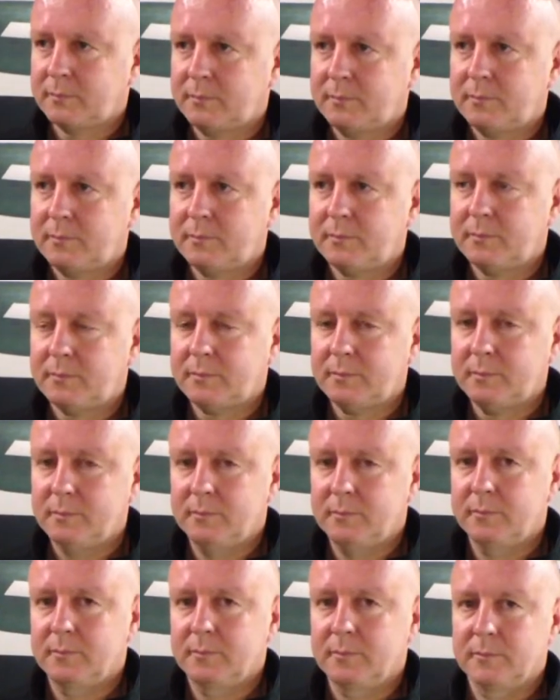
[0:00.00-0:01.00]

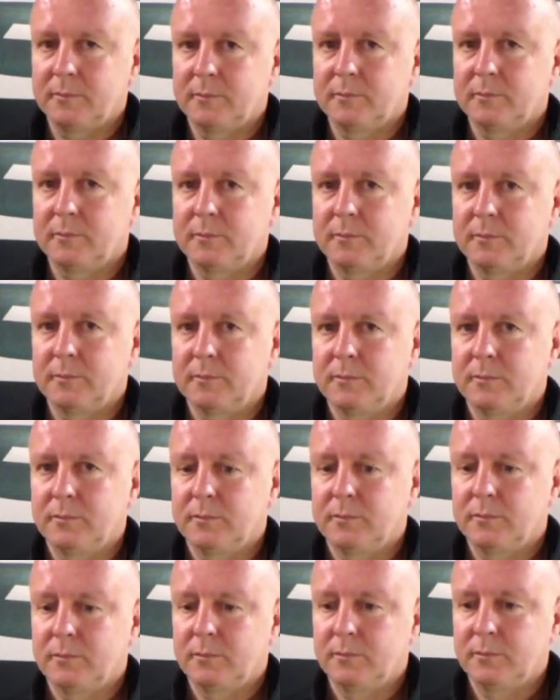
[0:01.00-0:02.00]

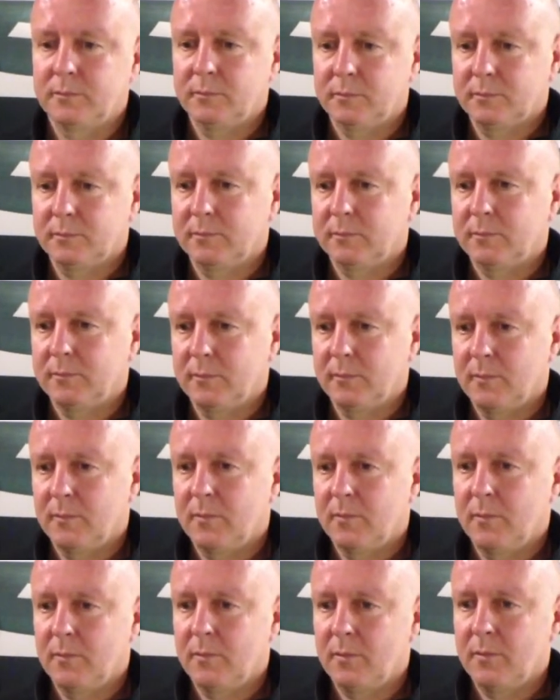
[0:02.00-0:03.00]

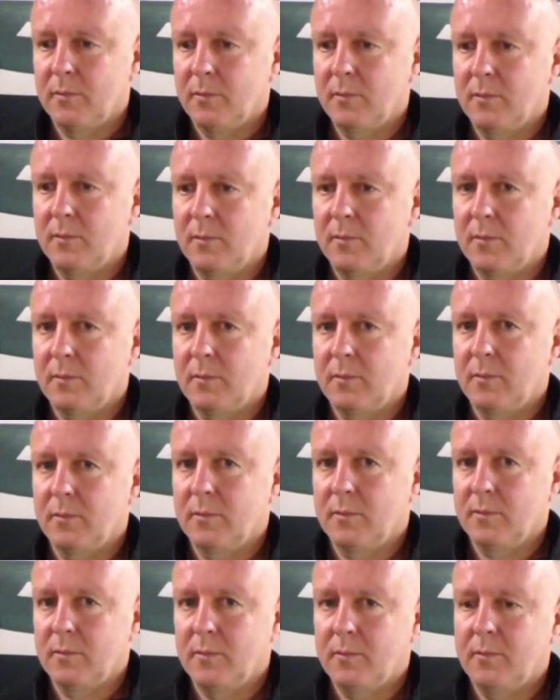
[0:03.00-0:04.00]

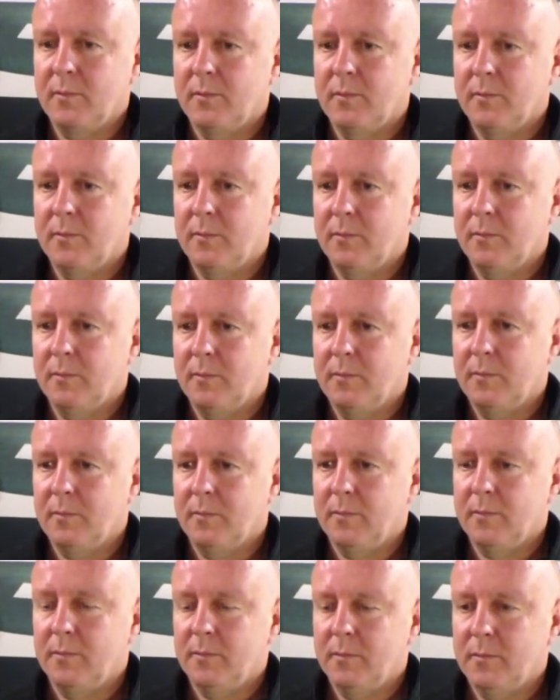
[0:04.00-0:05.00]

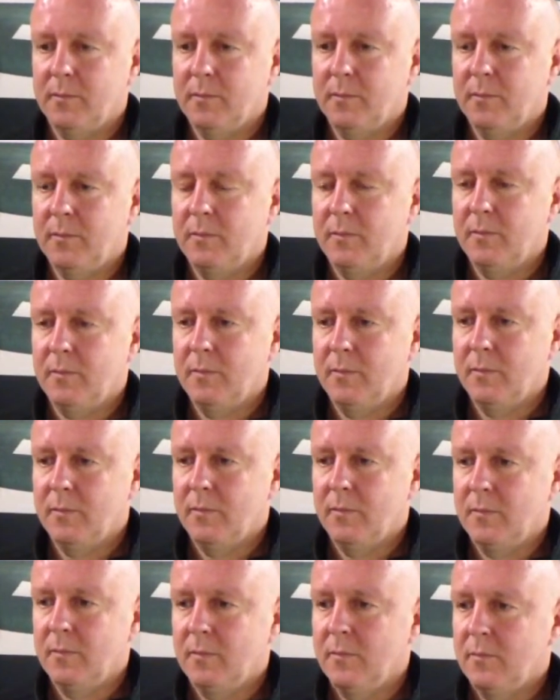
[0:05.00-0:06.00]

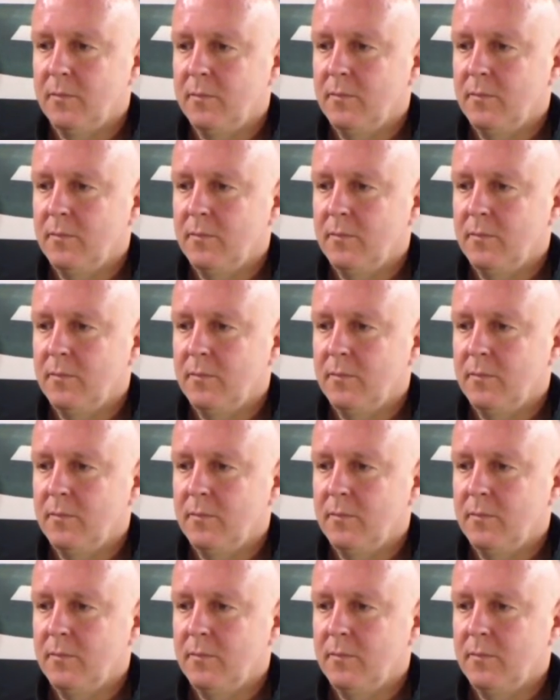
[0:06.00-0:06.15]
[no speech]